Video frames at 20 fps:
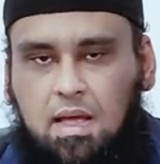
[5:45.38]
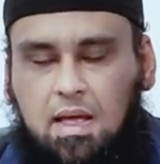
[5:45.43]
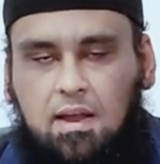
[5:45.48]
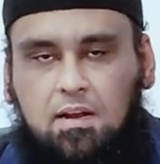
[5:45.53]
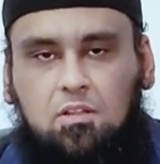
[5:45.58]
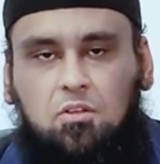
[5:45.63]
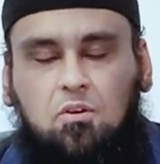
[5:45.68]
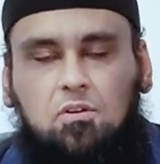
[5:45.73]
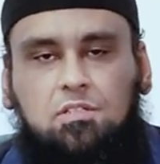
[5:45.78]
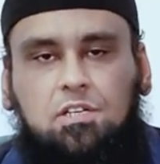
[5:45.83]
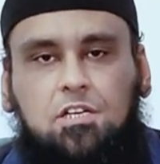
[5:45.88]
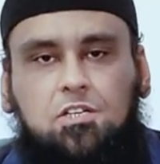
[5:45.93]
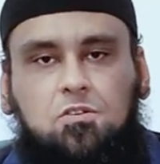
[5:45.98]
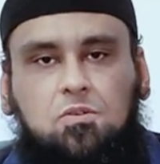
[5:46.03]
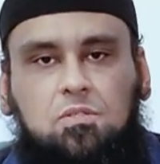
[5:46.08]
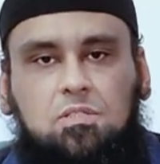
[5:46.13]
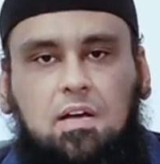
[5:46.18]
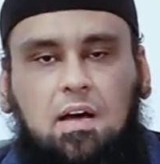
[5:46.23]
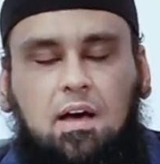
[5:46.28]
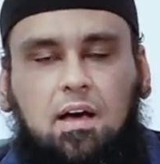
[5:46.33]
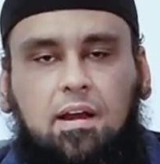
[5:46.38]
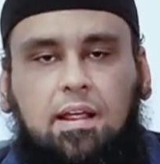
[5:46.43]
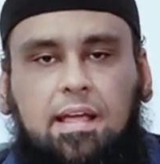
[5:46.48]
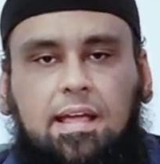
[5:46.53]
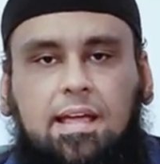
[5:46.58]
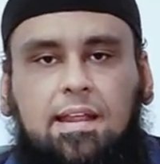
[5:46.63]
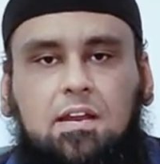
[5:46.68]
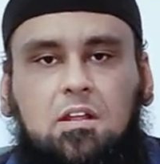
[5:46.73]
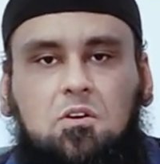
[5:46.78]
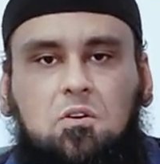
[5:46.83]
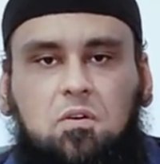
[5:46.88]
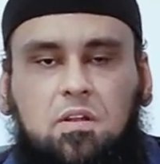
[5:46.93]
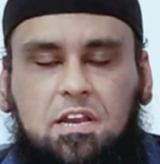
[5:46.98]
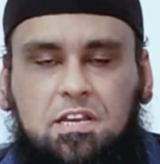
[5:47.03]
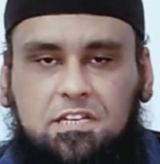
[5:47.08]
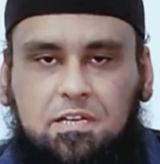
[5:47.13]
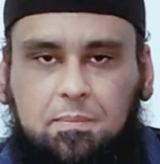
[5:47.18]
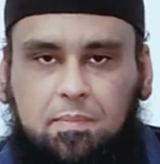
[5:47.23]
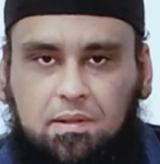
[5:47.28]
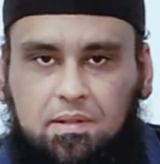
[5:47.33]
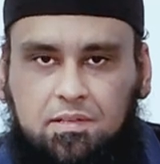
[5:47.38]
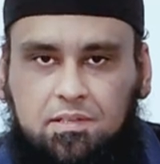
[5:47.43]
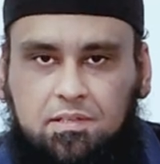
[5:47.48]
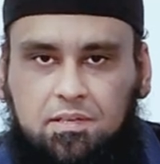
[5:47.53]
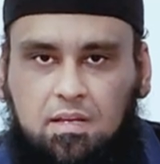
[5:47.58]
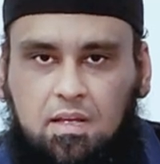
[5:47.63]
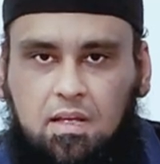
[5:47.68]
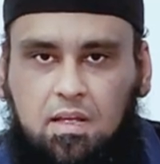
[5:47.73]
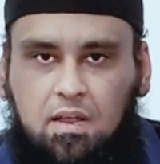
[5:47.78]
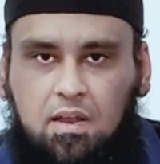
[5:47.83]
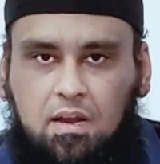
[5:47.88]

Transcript: and those issues are incorrigibles.